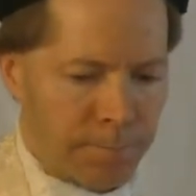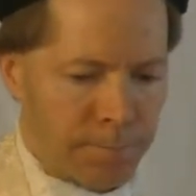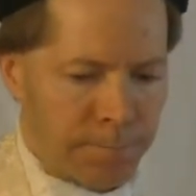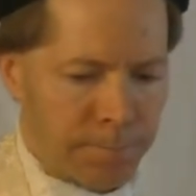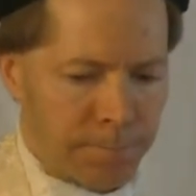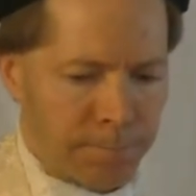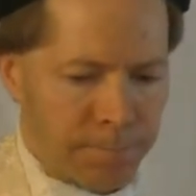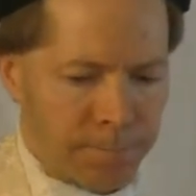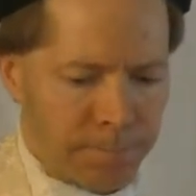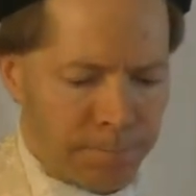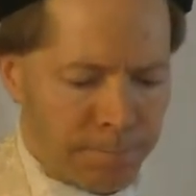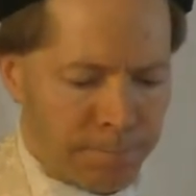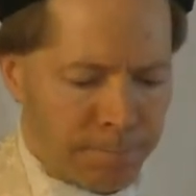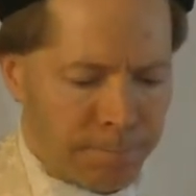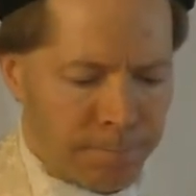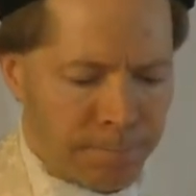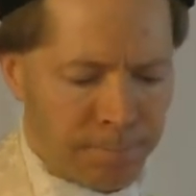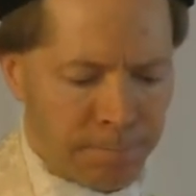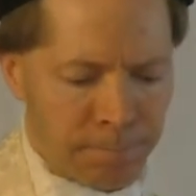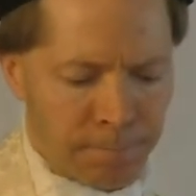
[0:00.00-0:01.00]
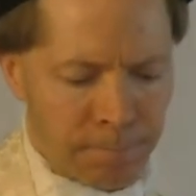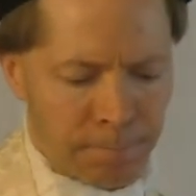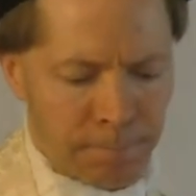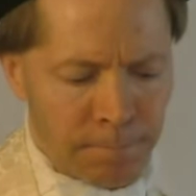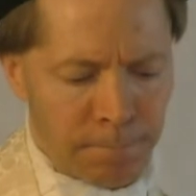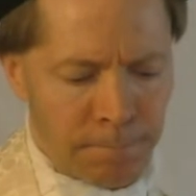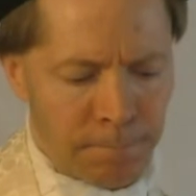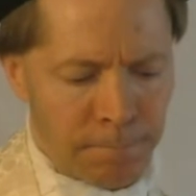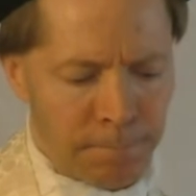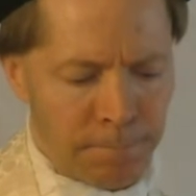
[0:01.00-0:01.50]

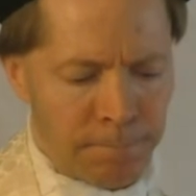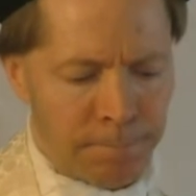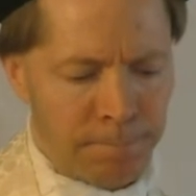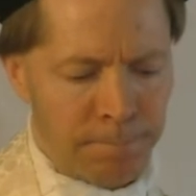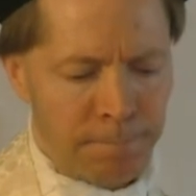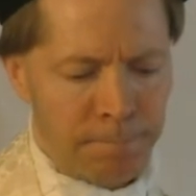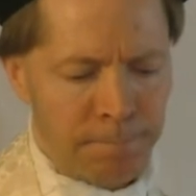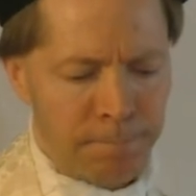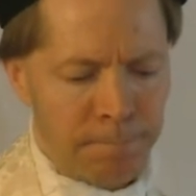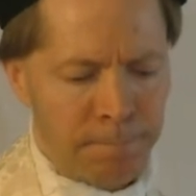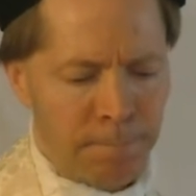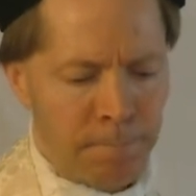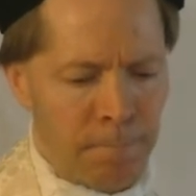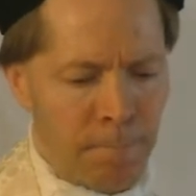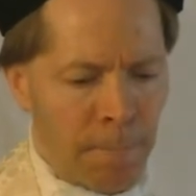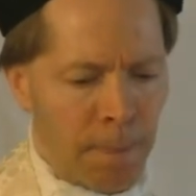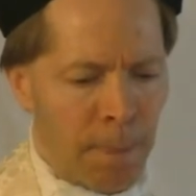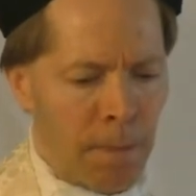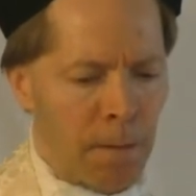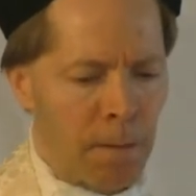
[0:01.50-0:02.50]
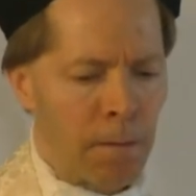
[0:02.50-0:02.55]
No one is speaking in this clip.